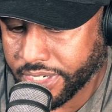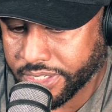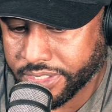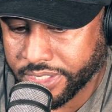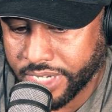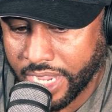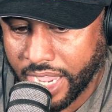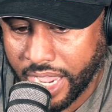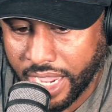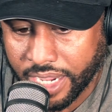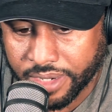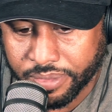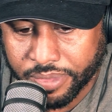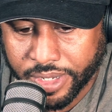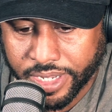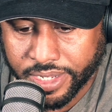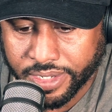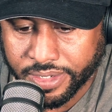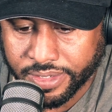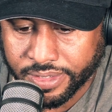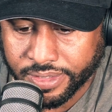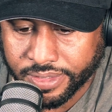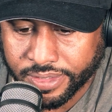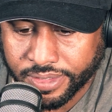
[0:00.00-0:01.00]
just tired,
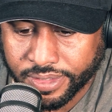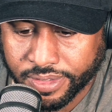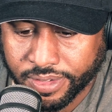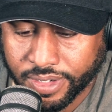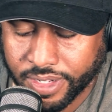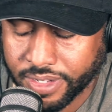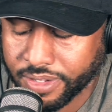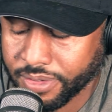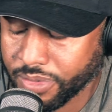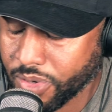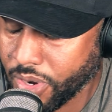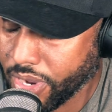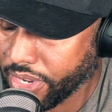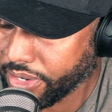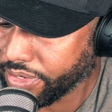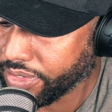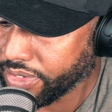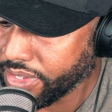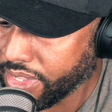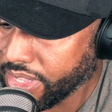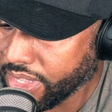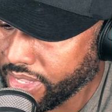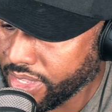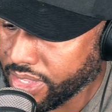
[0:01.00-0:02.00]
man.
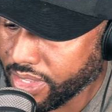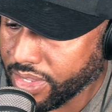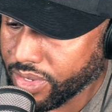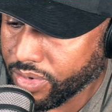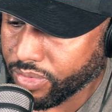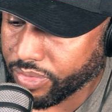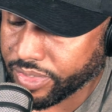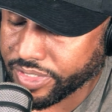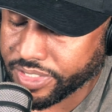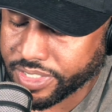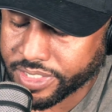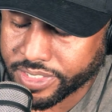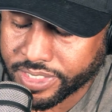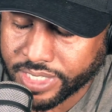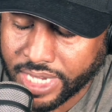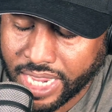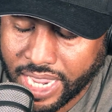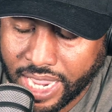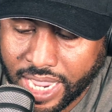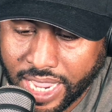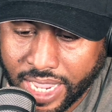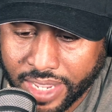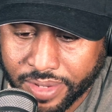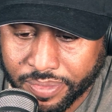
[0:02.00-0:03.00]
We just
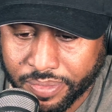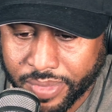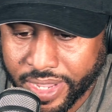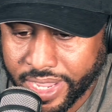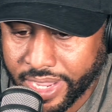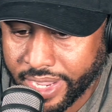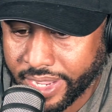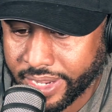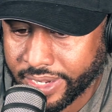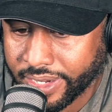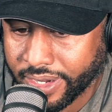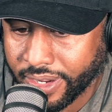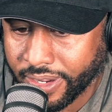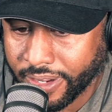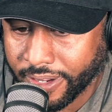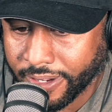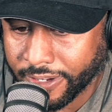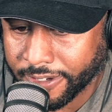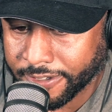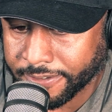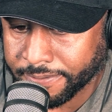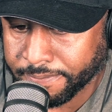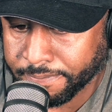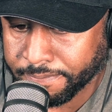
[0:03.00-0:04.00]
tired, man.
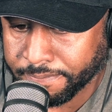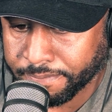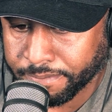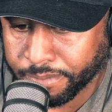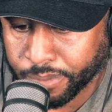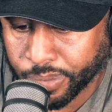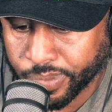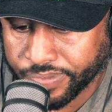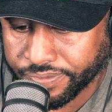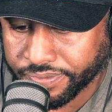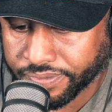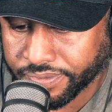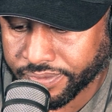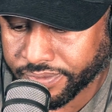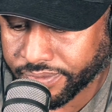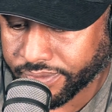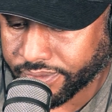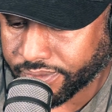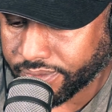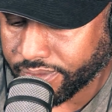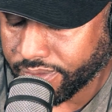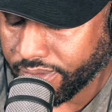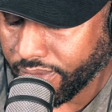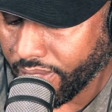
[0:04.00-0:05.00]
And
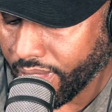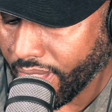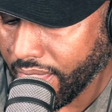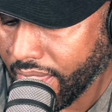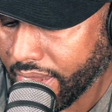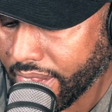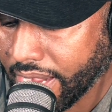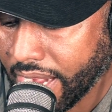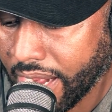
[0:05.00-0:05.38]
I